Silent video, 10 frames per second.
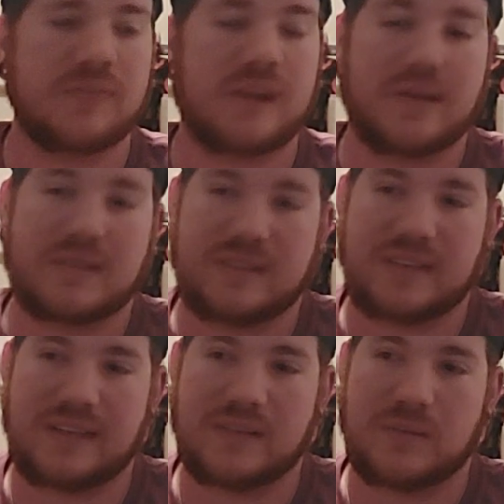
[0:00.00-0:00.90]
Falcon that
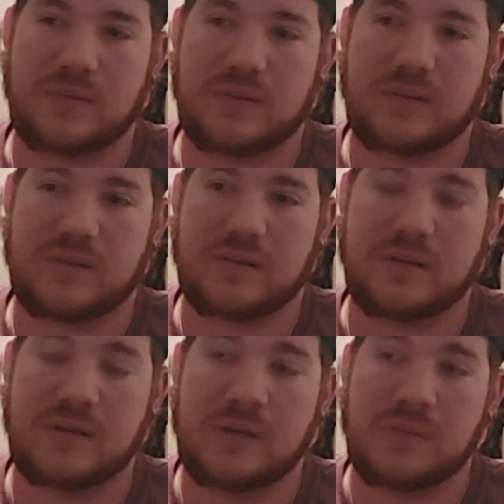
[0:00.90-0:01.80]
lands on one of the
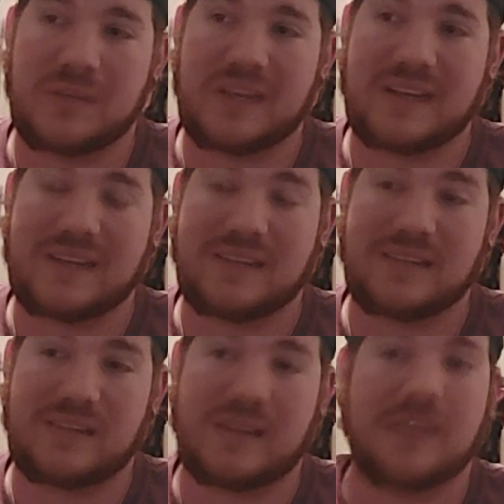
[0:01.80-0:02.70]

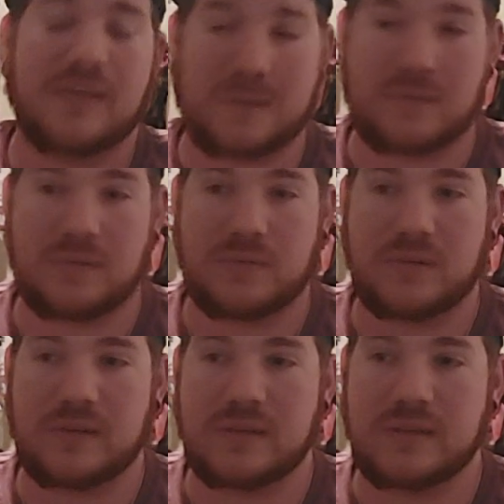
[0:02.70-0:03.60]
planets, and I thought that was
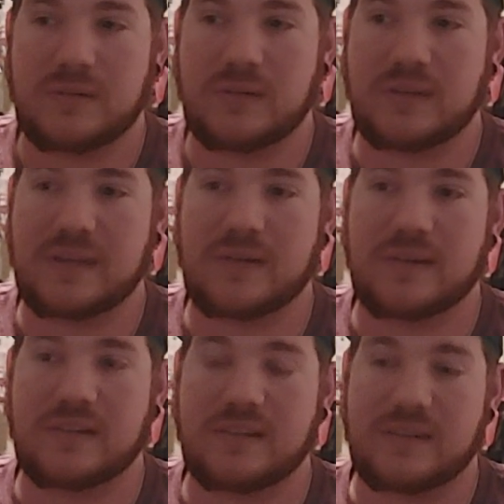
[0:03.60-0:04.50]
really, really
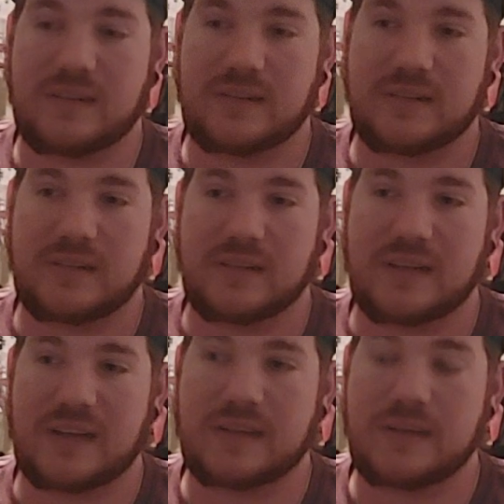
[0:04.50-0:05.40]
interesting and
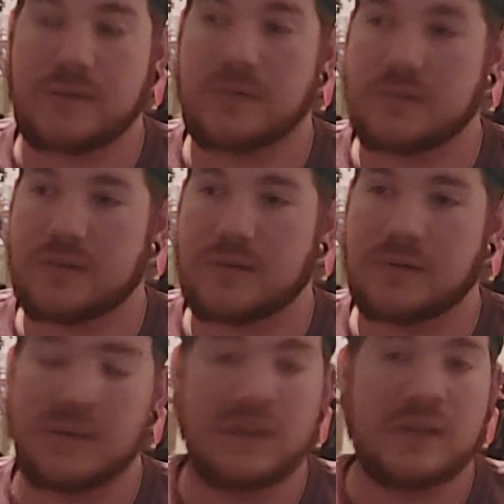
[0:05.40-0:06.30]
kind of cute. So
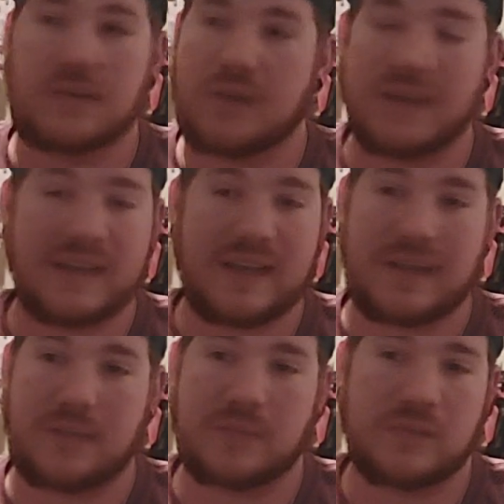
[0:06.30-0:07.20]
great
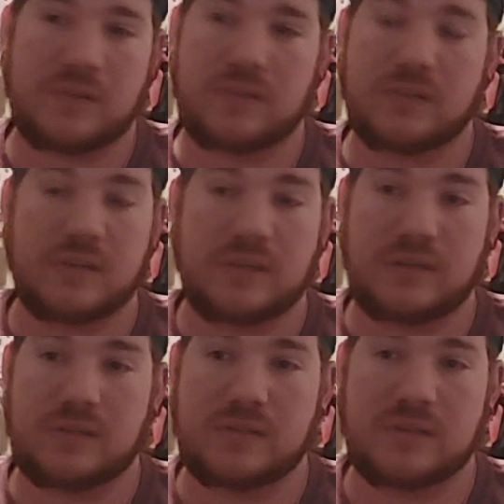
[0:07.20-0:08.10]
game, looks
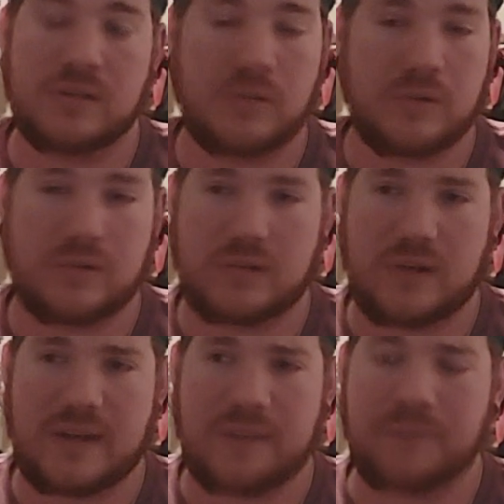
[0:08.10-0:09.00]
good, the gore is
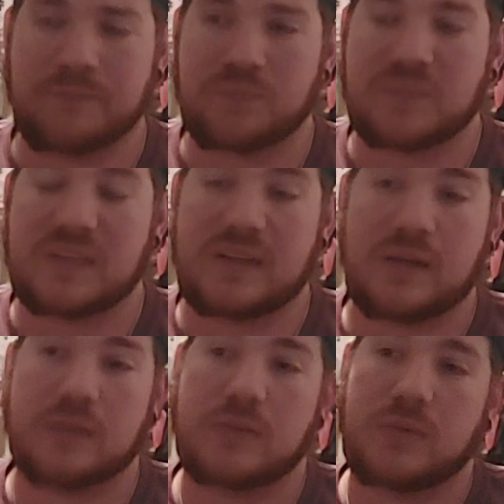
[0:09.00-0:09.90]
great. And I
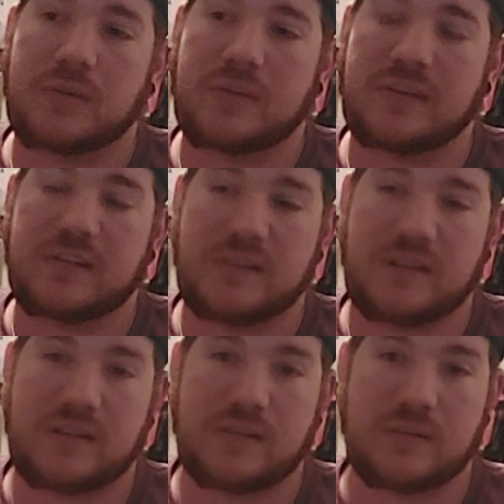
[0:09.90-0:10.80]
also want to mention that
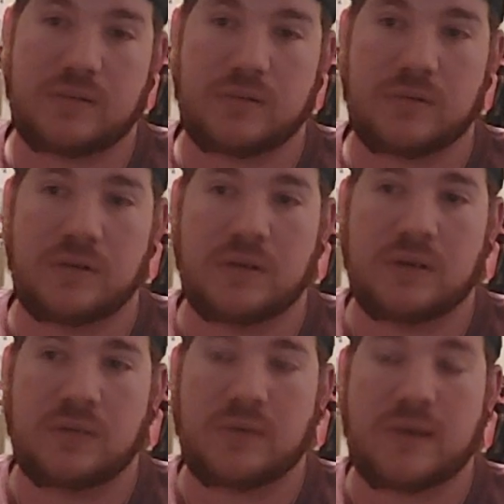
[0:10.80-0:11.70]
it's on the
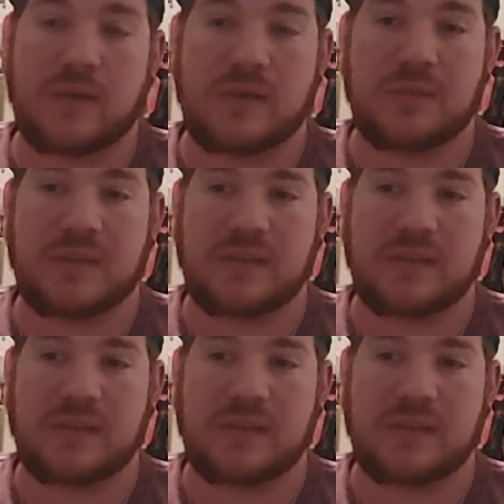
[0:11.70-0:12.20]
Rare Replay.